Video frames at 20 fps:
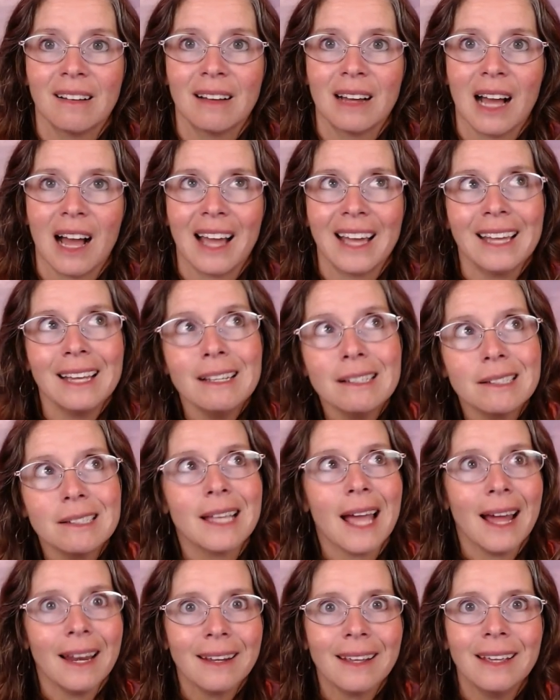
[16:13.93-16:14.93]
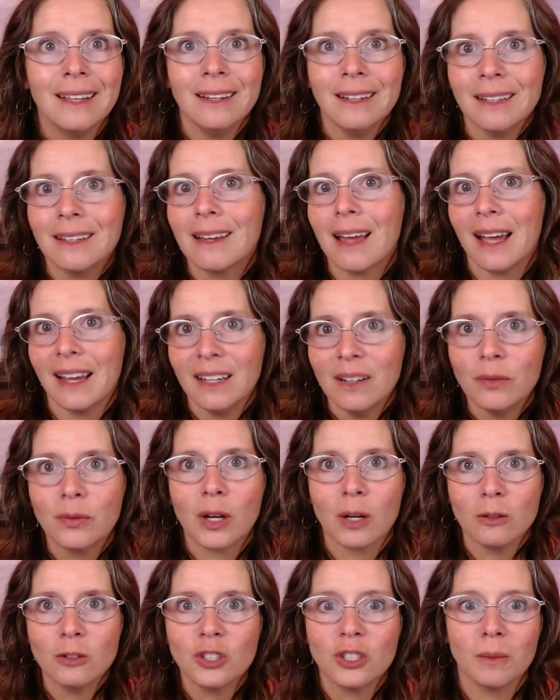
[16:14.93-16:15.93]
I sat in and kind of
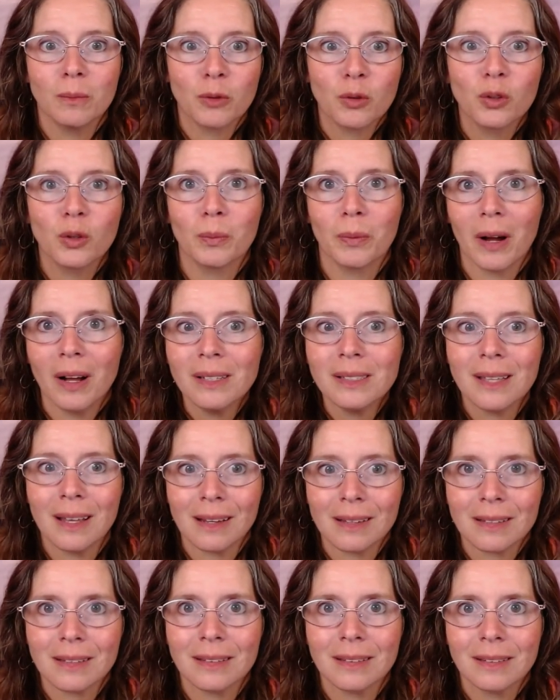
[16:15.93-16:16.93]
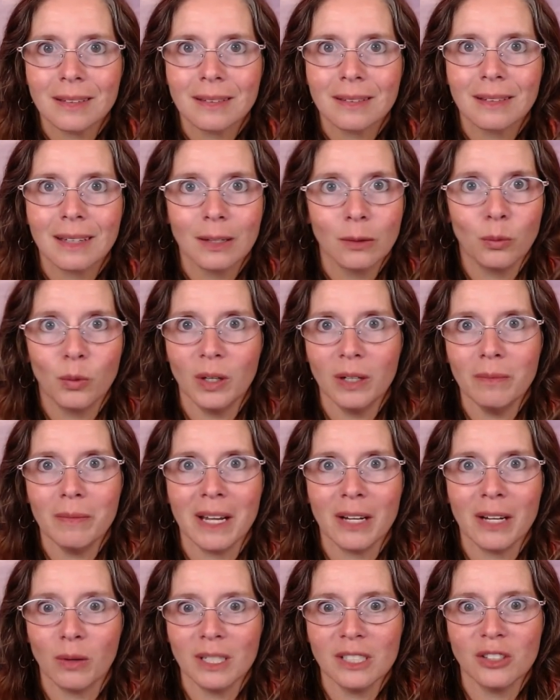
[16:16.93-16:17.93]
coached them through the process. And one of
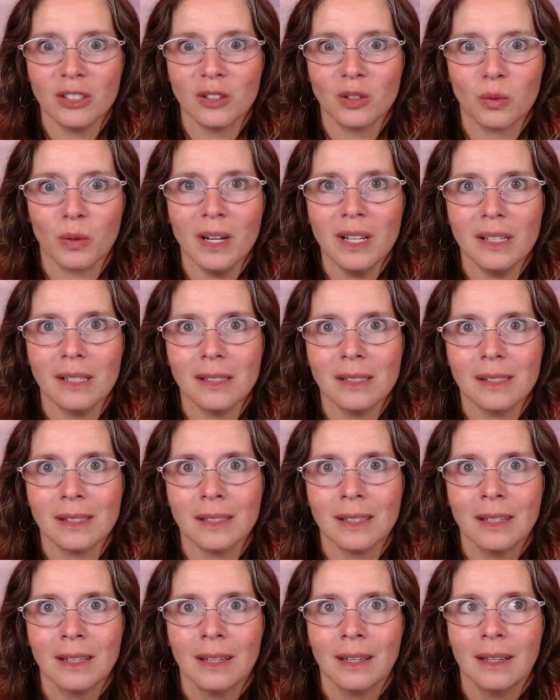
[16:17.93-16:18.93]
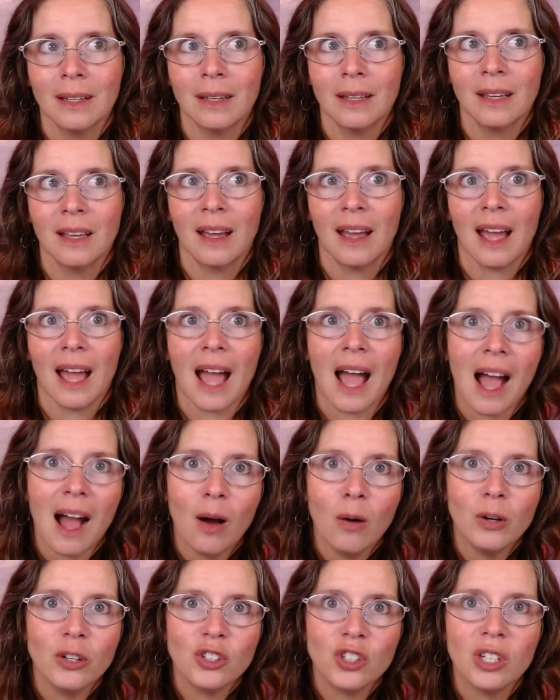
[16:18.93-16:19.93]
my questions was,
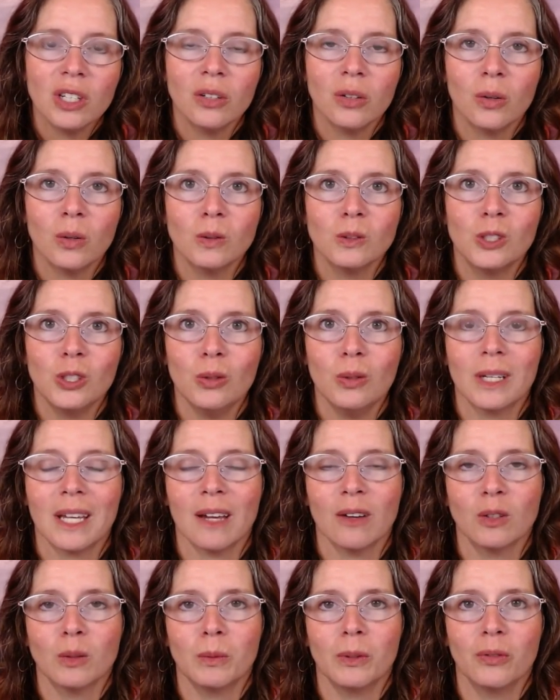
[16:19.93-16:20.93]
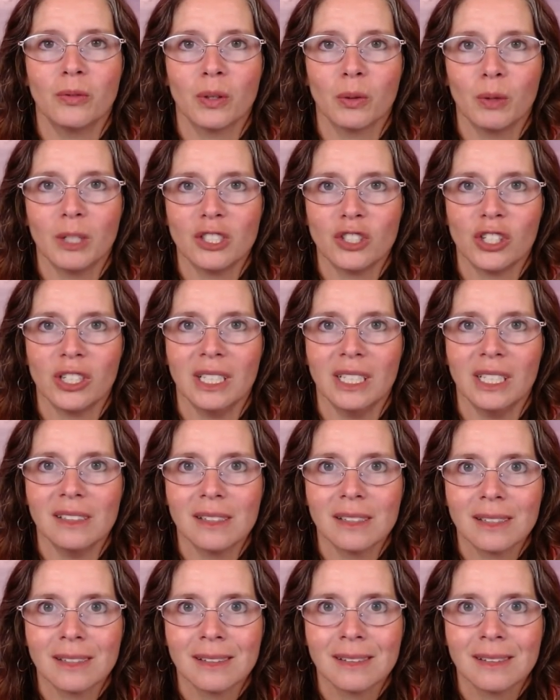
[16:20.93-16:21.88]
how is she going to hold you accountable for what she needs?